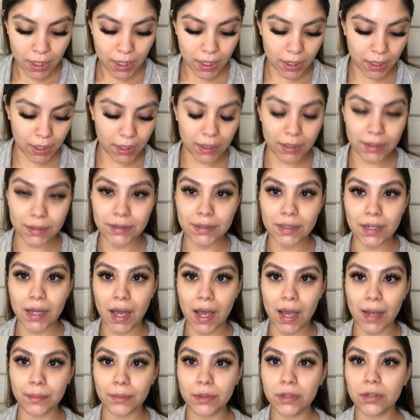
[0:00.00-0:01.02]
and
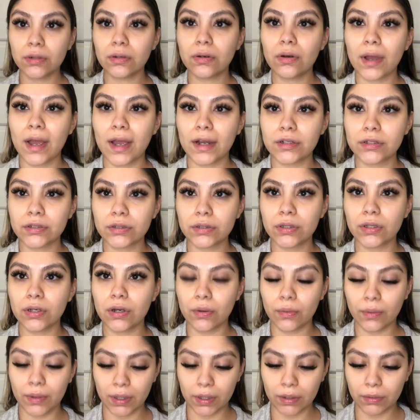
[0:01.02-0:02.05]
I'm gonna actually
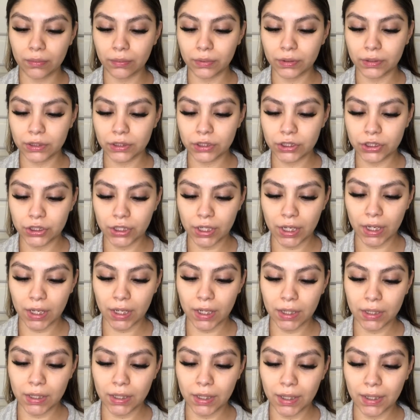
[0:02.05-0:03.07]
go in with the
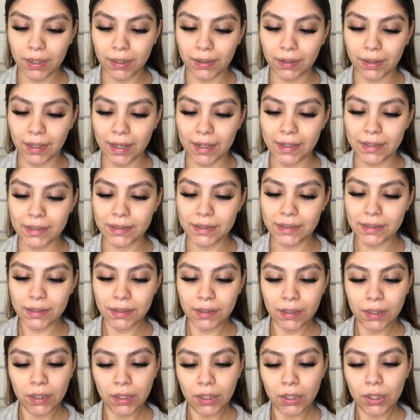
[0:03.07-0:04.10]
shade light
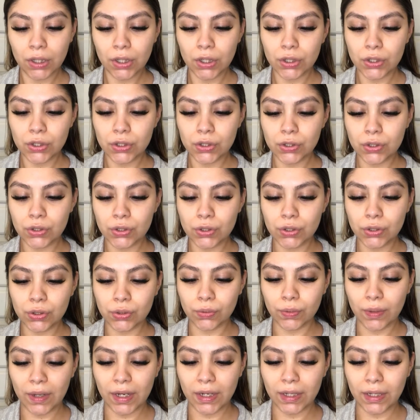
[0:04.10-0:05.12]

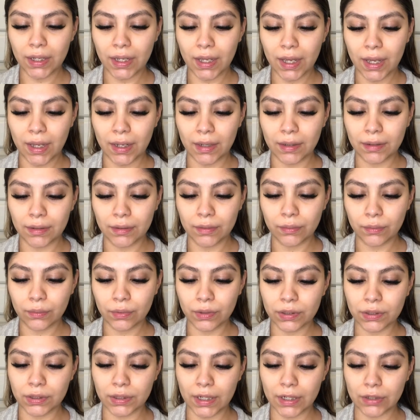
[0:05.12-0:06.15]
280N
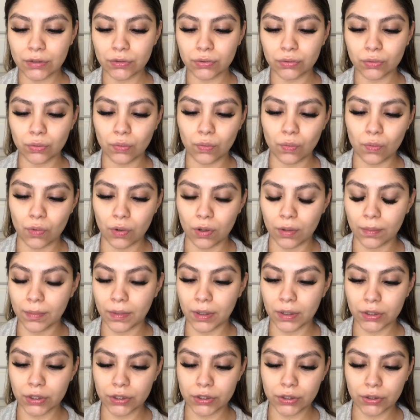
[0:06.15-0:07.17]
with a natural warm
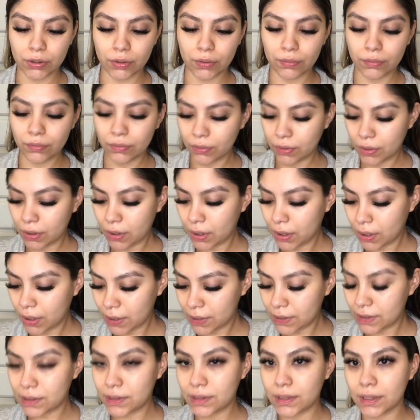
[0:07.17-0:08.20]
undertone.
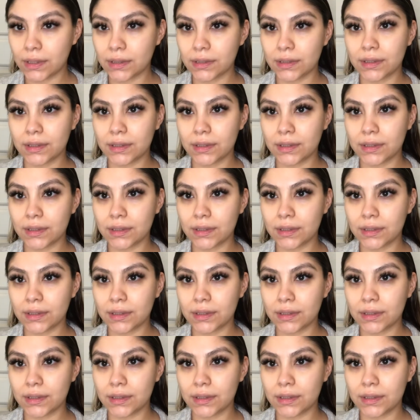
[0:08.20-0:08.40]
Since